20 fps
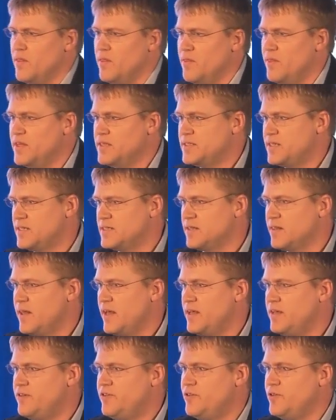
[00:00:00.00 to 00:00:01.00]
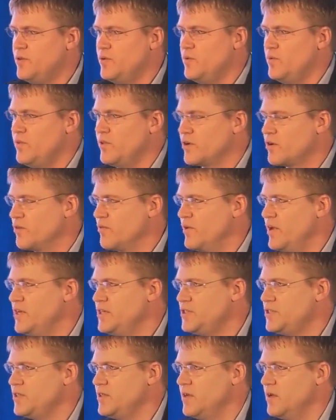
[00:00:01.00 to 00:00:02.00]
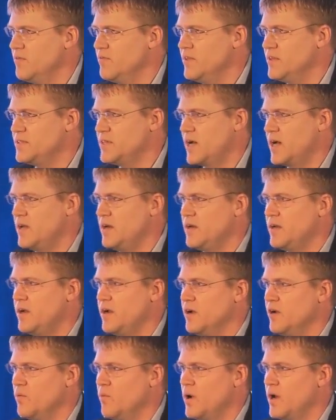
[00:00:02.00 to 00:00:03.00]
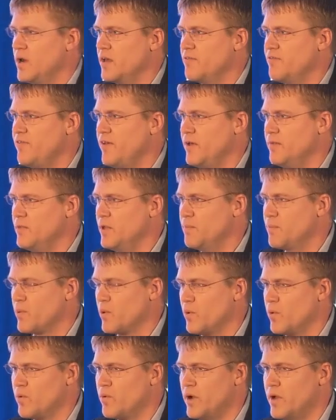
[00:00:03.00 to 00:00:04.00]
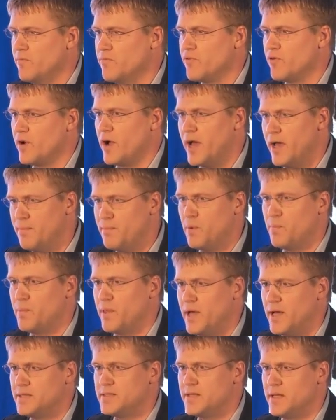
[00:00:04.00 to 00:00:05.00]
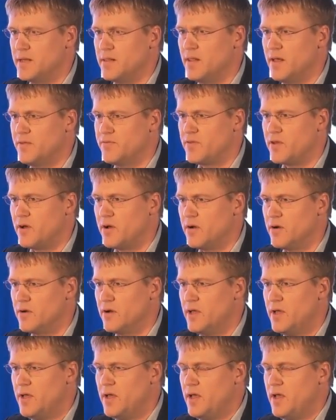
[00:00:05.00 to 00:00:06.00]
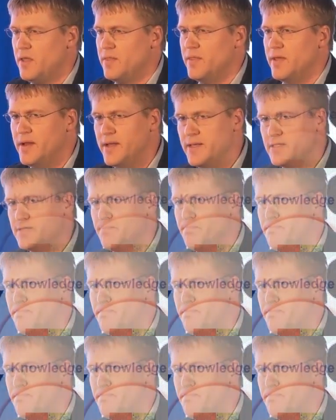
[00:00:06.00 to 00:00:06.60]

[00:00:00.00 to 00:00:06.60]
This has led to the creation of the Todd and Karen Wanick Family Program for Hypoplastic Left Heart, that its